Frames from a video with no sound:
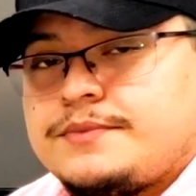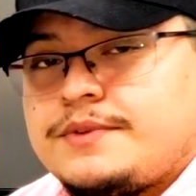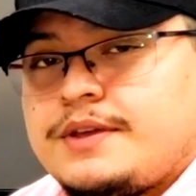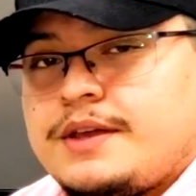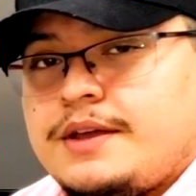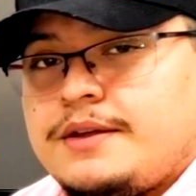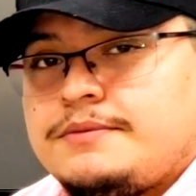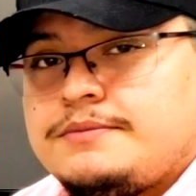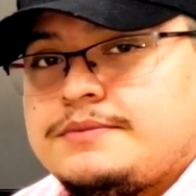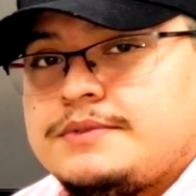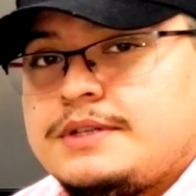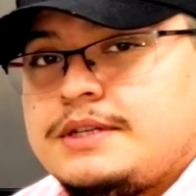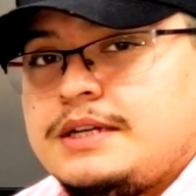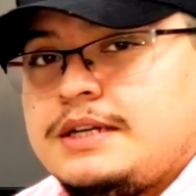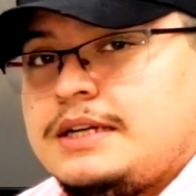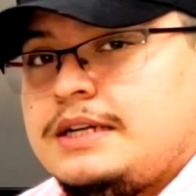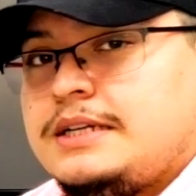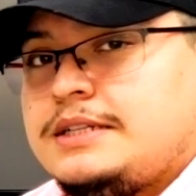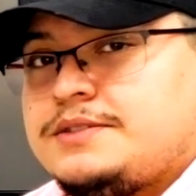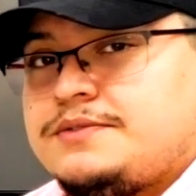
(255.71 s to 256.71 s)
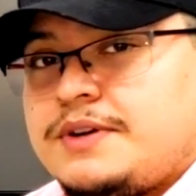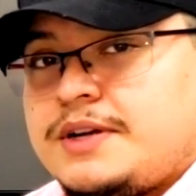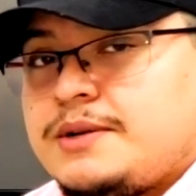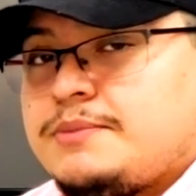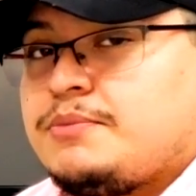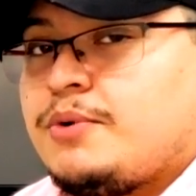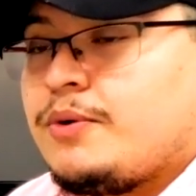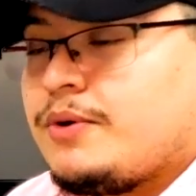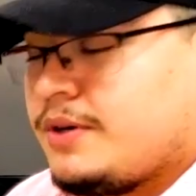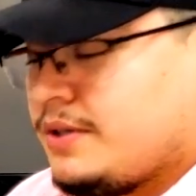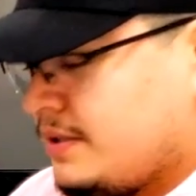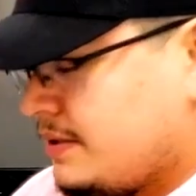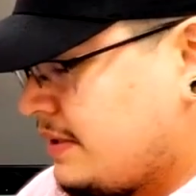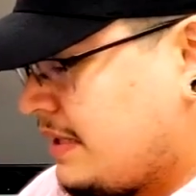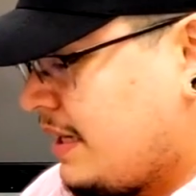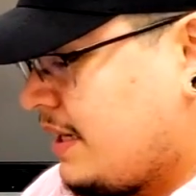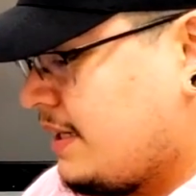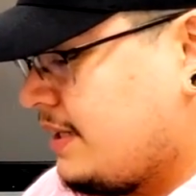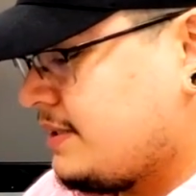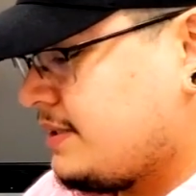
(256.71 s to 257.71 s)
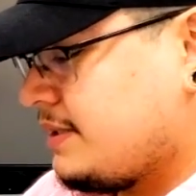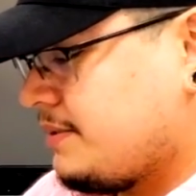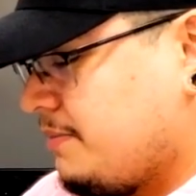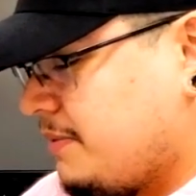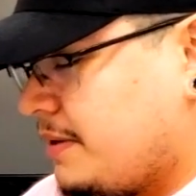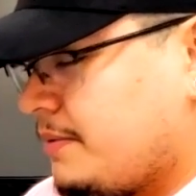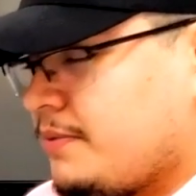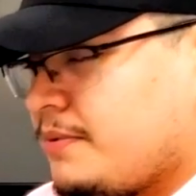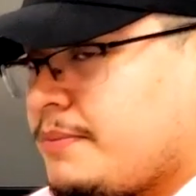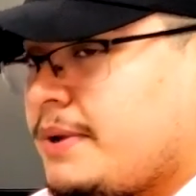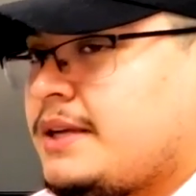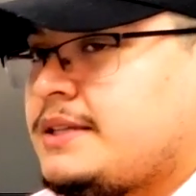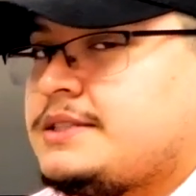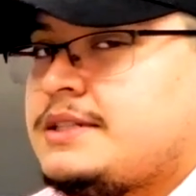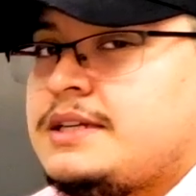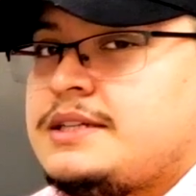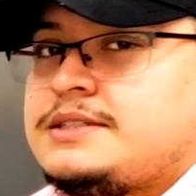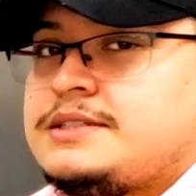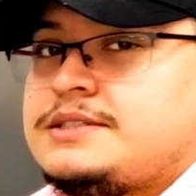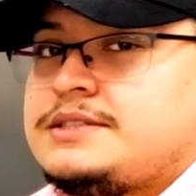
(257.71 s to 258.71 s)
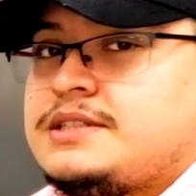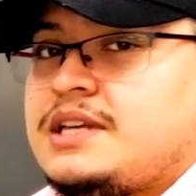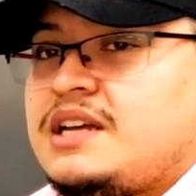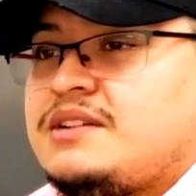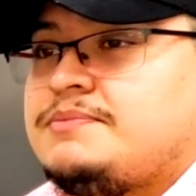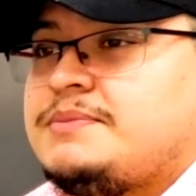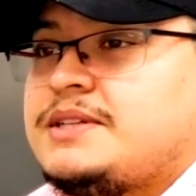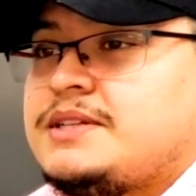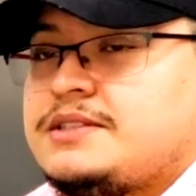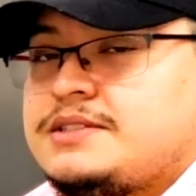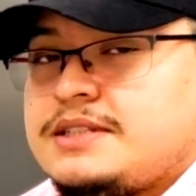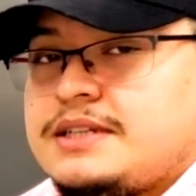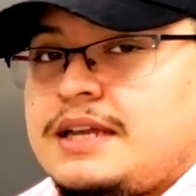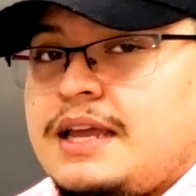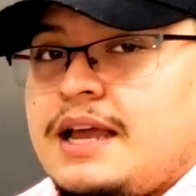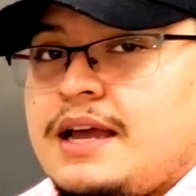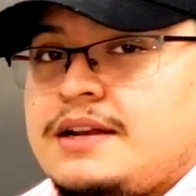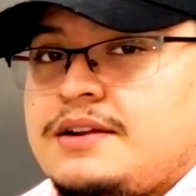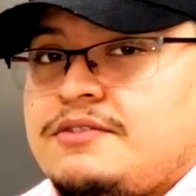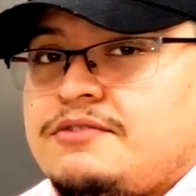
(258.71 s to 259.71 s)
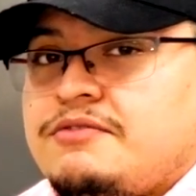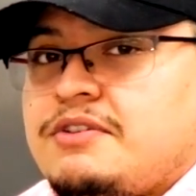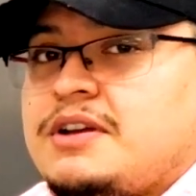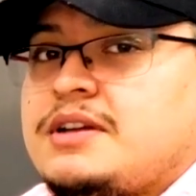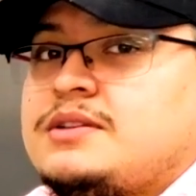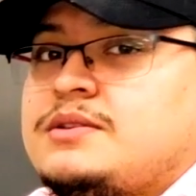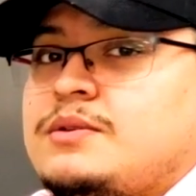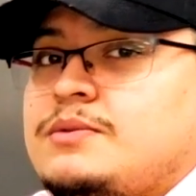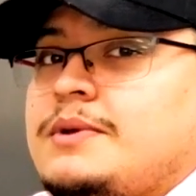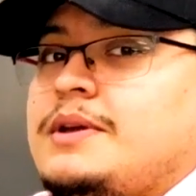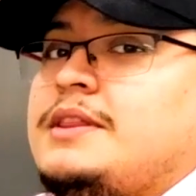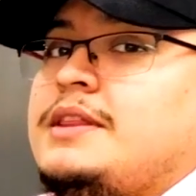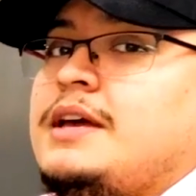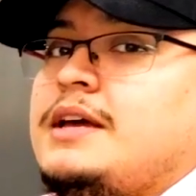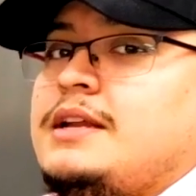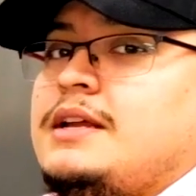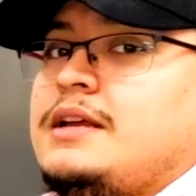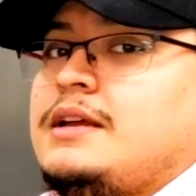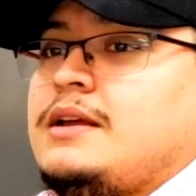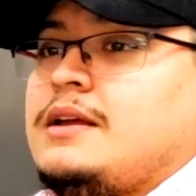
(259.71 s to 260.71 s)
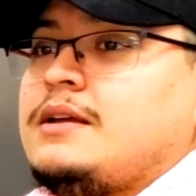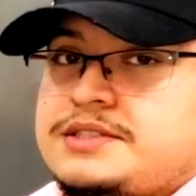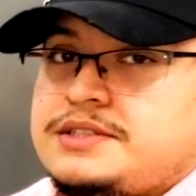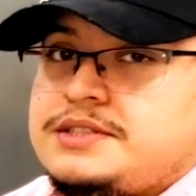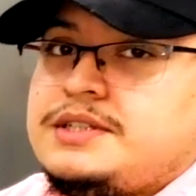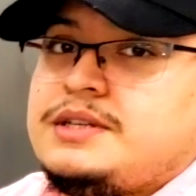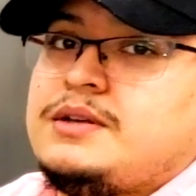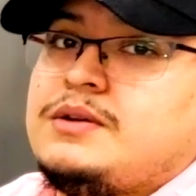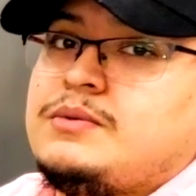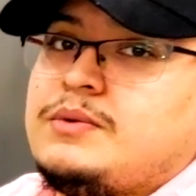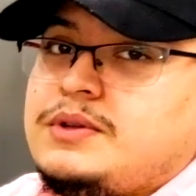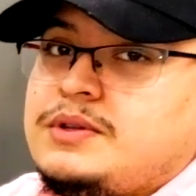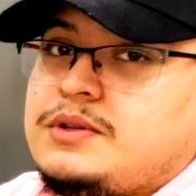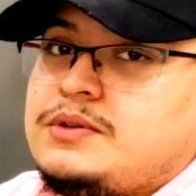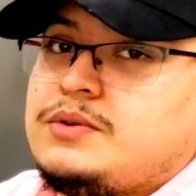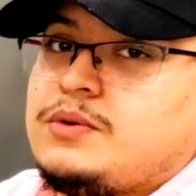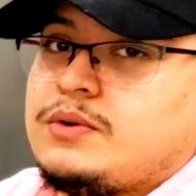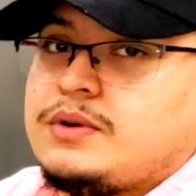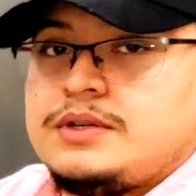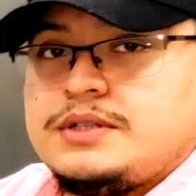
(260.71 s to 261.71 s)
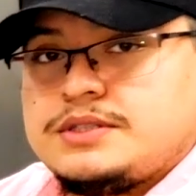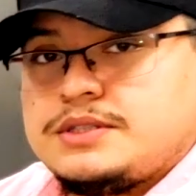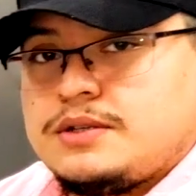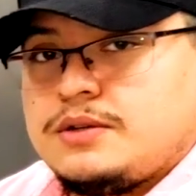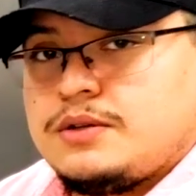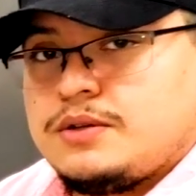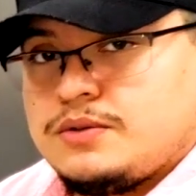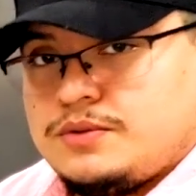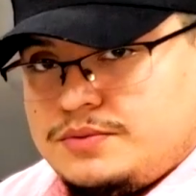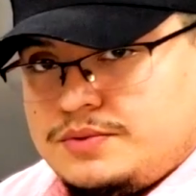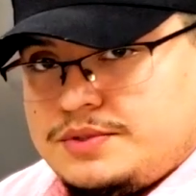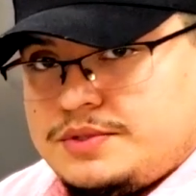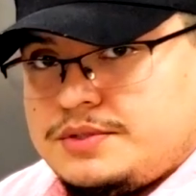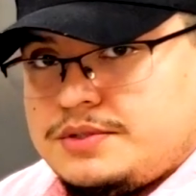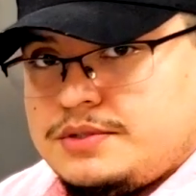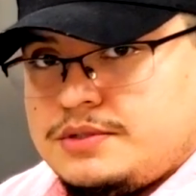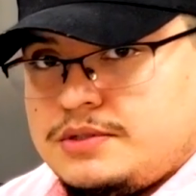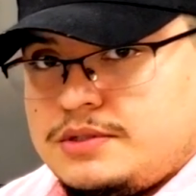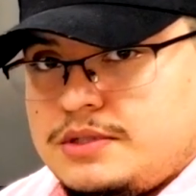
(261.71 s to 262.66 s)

Okay? Very important that it remains nice and soft because it can affect the way that it seals when the door is closed.